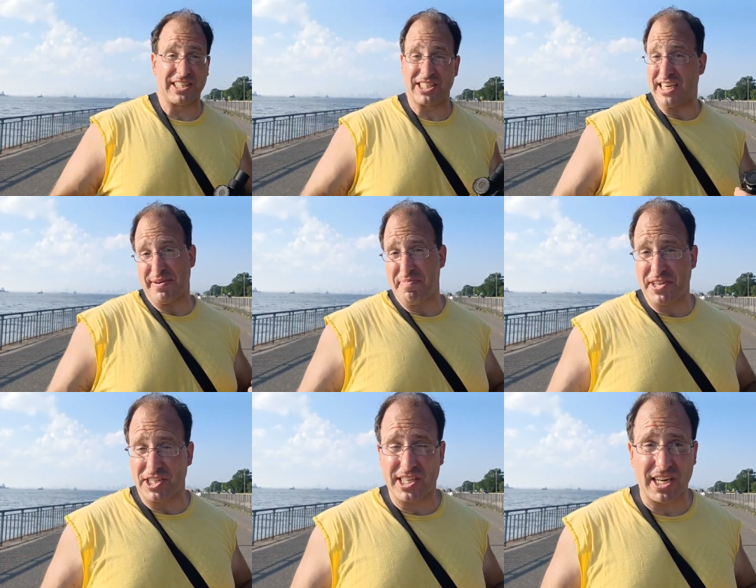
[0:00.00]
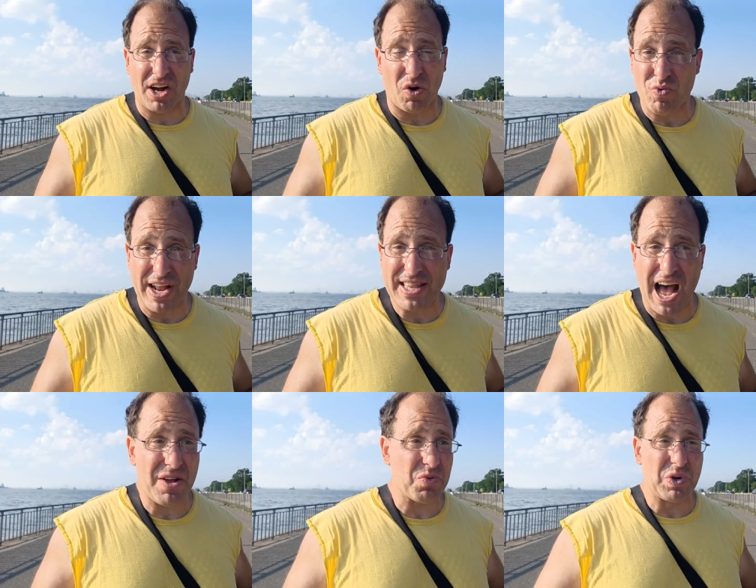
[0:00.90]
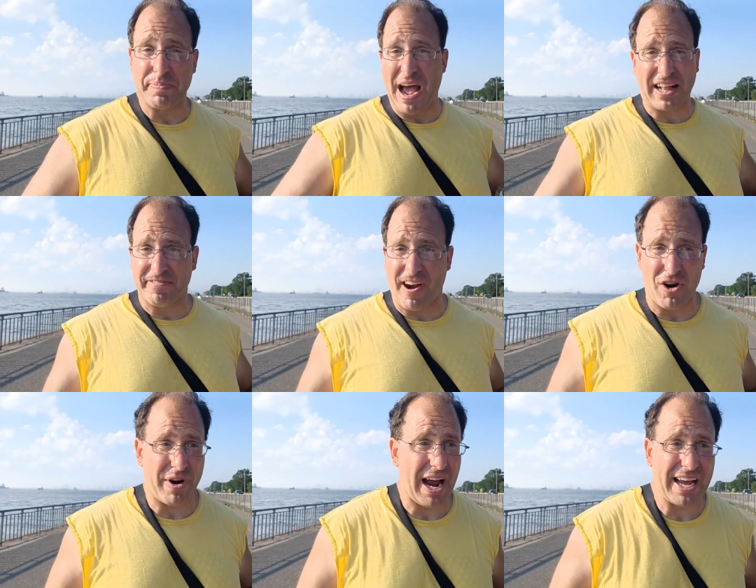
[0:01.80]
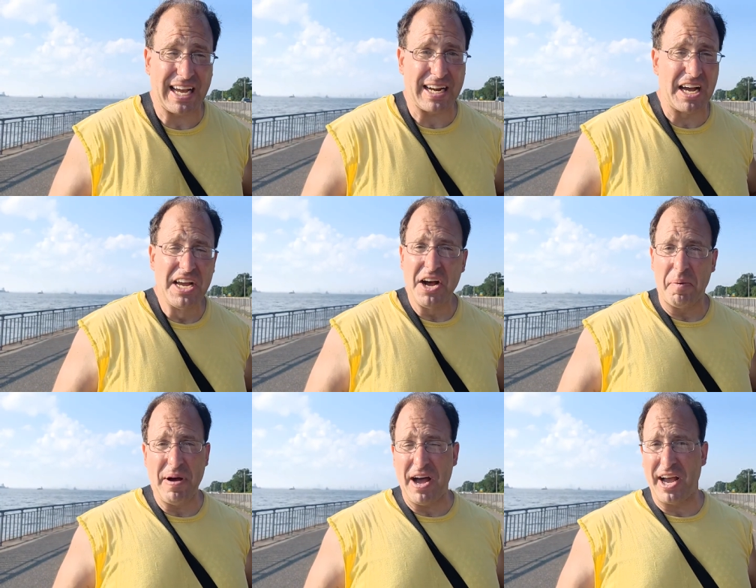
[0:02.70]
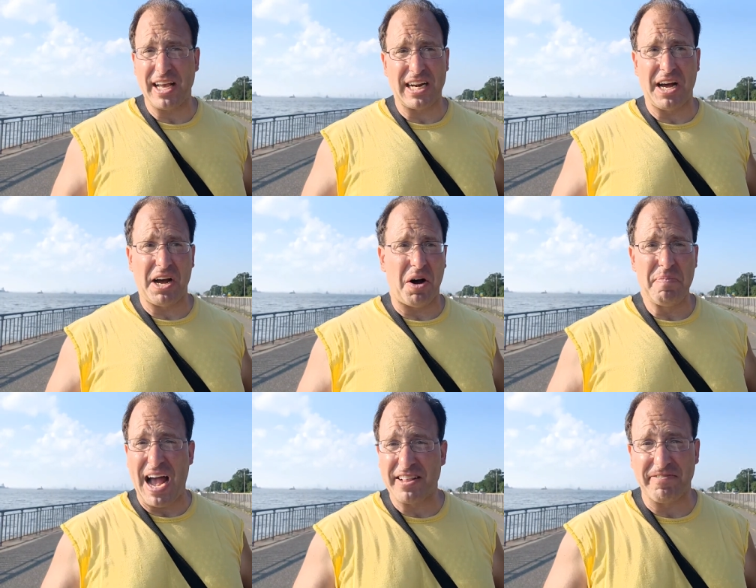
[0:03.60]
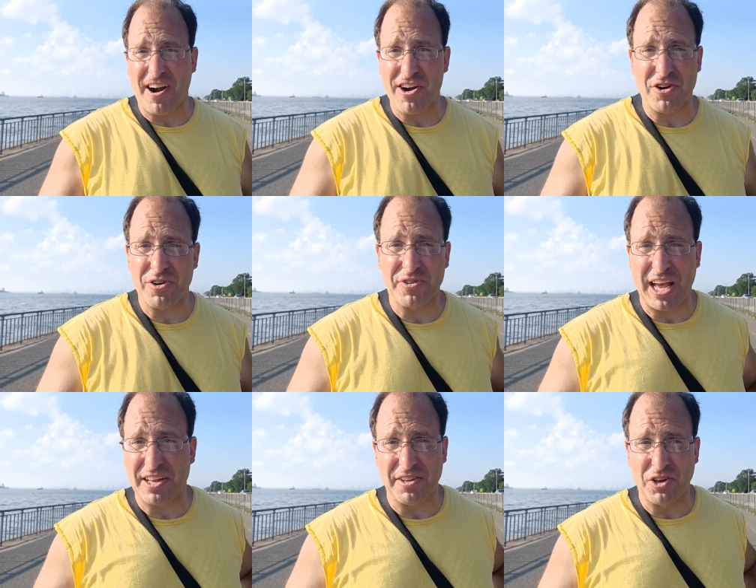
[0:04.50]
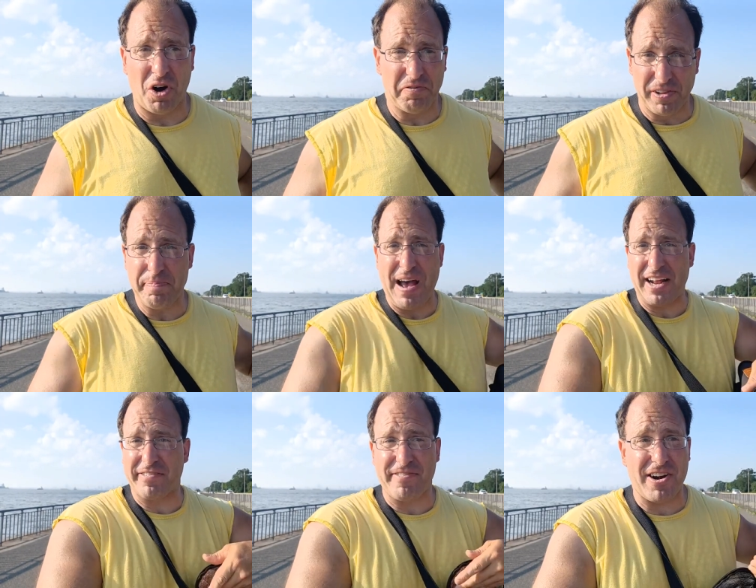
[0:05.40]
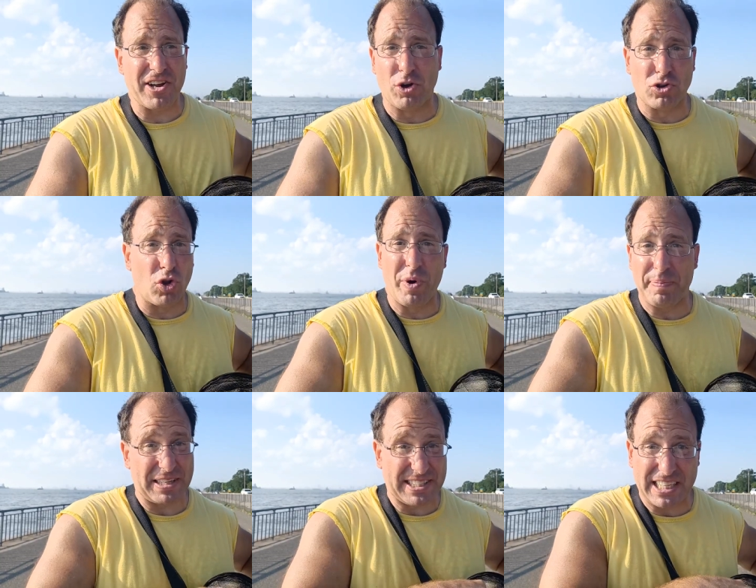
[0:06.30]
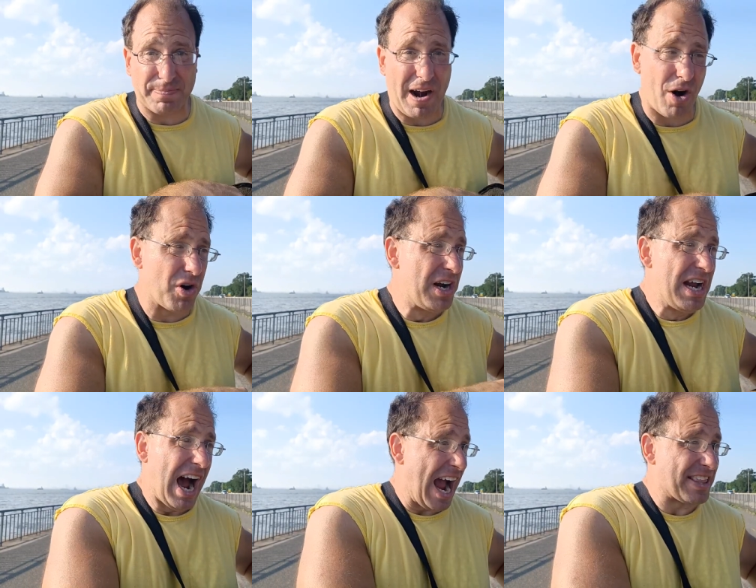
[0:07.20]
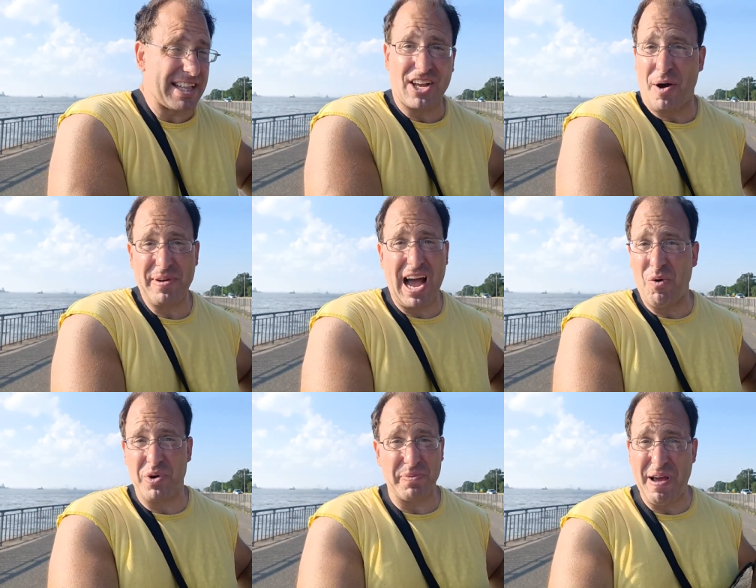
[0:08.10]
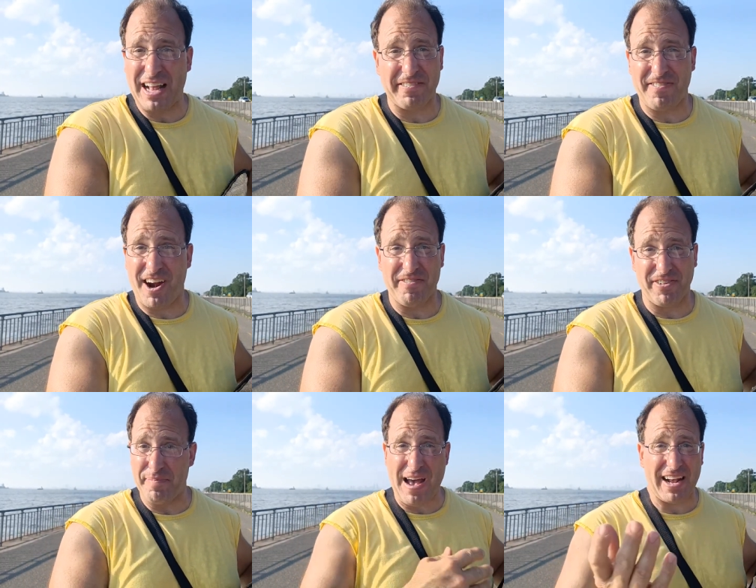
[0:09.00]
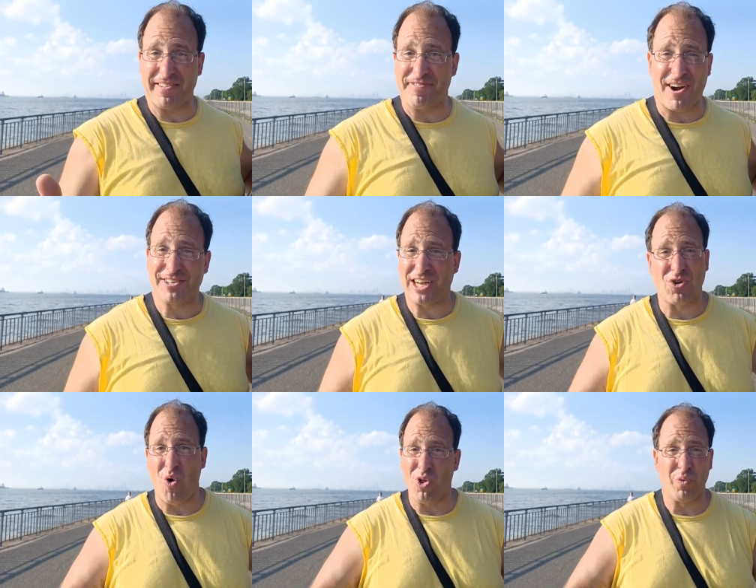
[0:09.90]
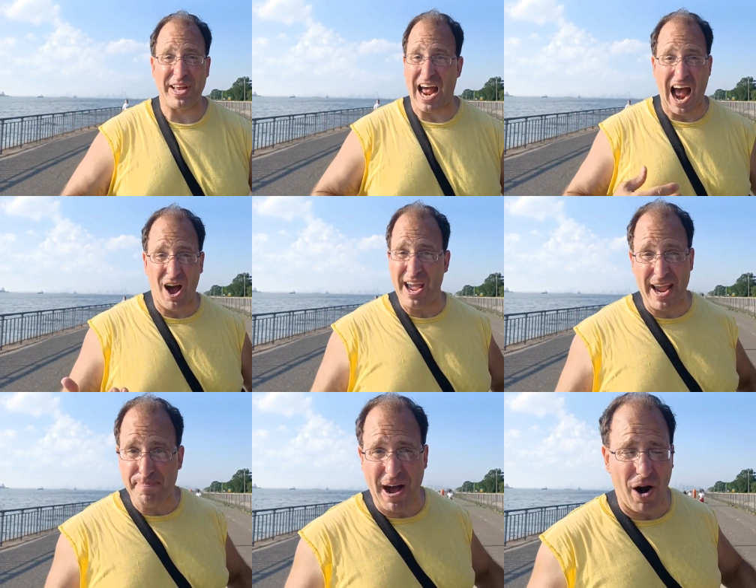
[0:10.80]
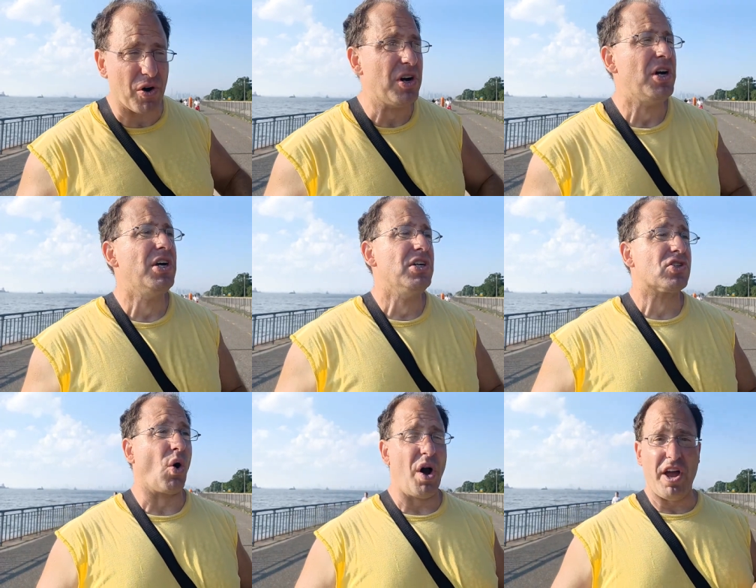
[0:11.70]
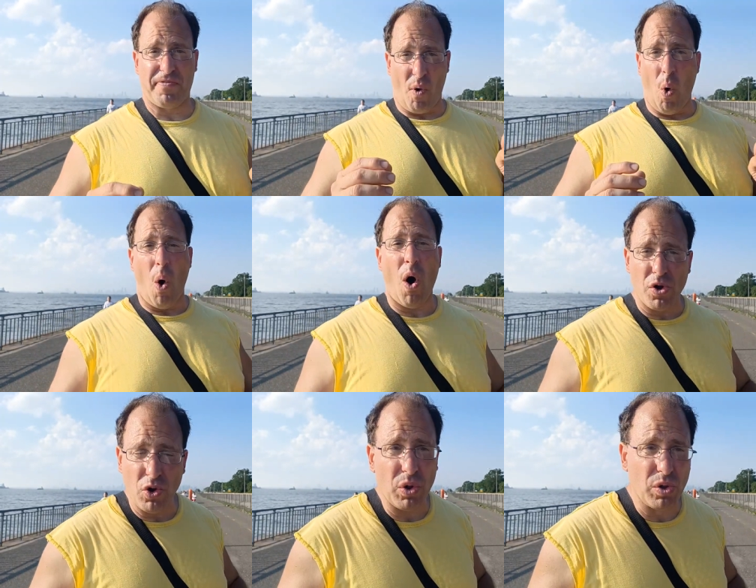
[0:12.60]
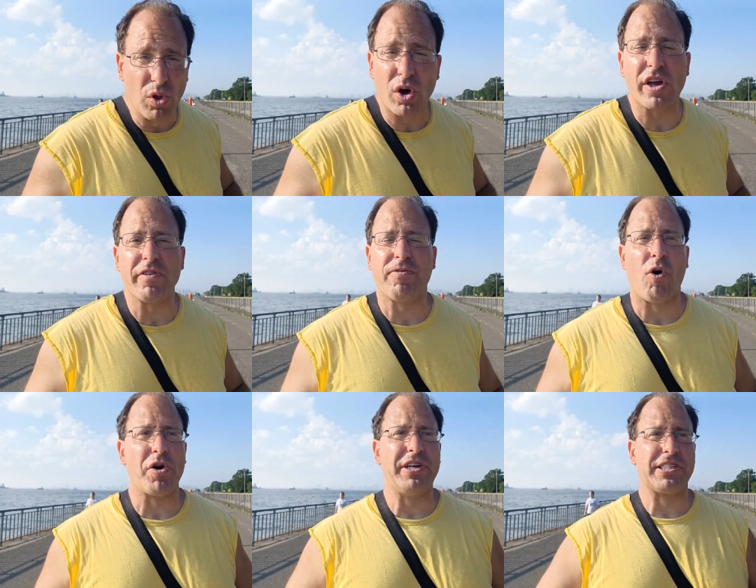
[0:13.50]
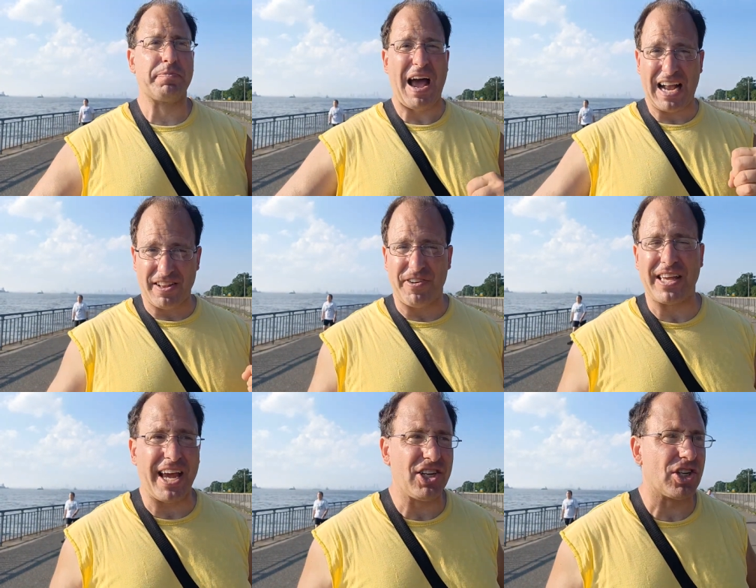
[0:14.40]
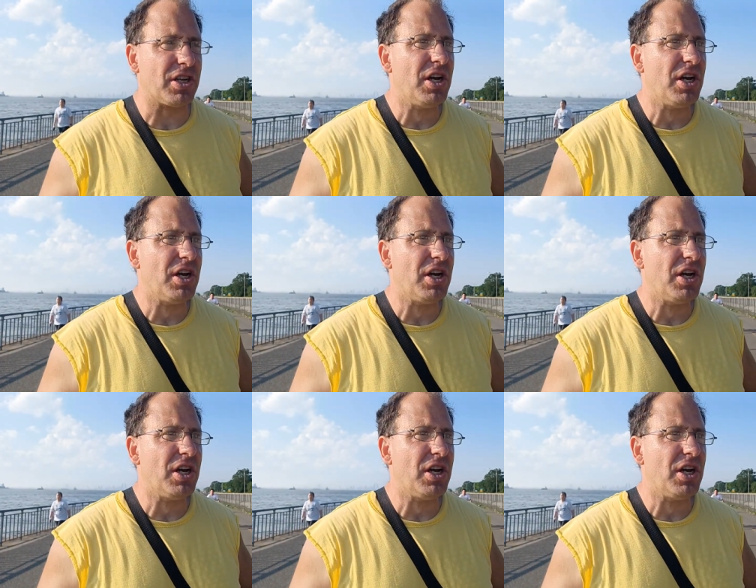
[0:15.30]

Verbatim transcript: get a red dot with a magnifier, right? I got a magnifier that, you know, a flip magnifier that goes all the way up to 6 power. I think they're coming out with flip magnifiers that go all the way to 8 power. So if all you're looking for is magnification,